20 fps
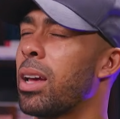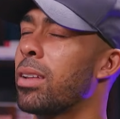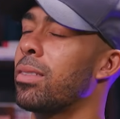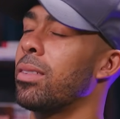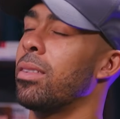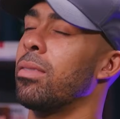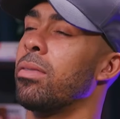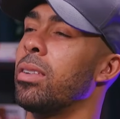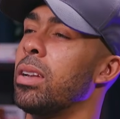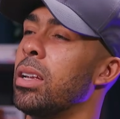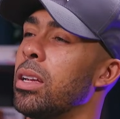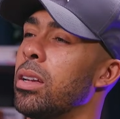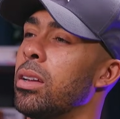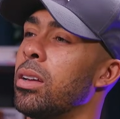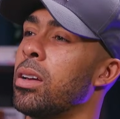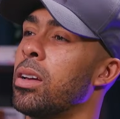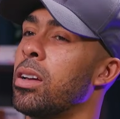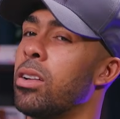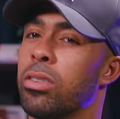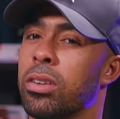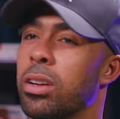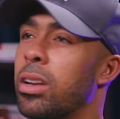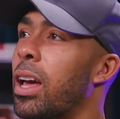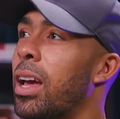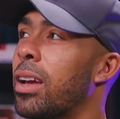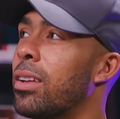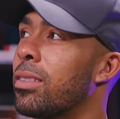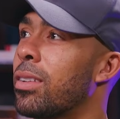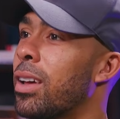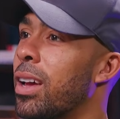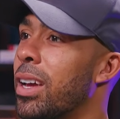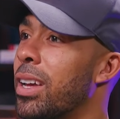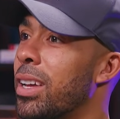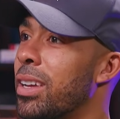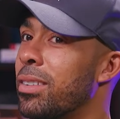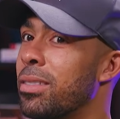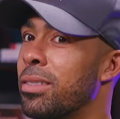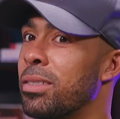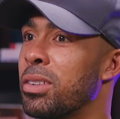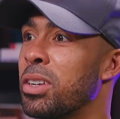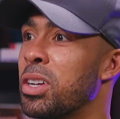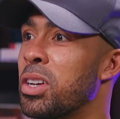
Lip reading: Massively. Yeah. Look at the anxiety.